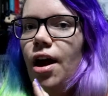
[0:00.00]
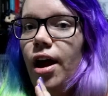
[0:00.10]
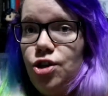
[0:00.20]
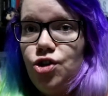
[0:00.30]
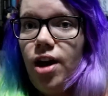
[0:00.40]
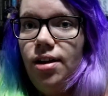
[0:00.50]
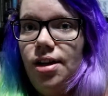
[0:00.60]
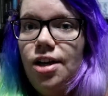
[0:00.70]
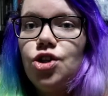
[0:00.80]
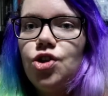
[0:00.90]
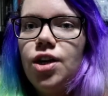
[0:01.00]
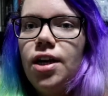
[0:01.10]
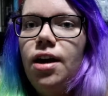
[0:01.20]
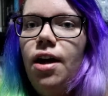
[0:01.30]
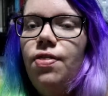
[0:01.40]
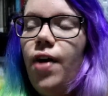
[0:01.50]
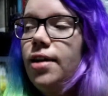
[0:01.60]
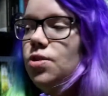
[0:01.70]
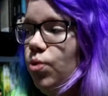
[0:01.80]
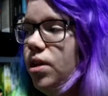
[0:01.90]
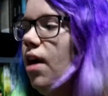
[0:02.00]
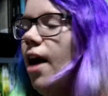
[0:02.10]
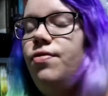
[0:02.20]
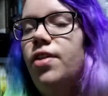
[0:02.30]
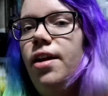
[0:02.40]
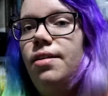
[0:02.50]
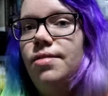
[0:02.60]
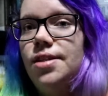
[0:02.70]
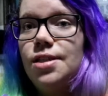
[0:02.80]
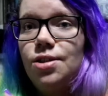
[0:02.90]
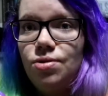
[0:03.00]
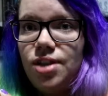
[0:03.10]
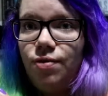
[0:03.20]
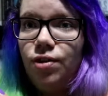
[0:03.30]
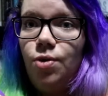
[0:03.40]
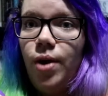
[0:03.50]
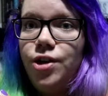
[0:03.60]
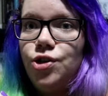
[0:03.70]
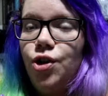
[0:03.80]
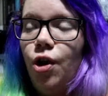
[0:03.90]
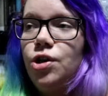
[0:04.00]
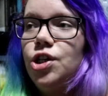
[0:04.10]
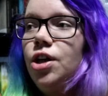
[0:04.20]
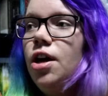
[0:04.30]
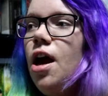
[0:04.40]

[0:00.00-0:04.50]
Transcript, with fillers: Australian history that's real life, then this is definitely where you should go to.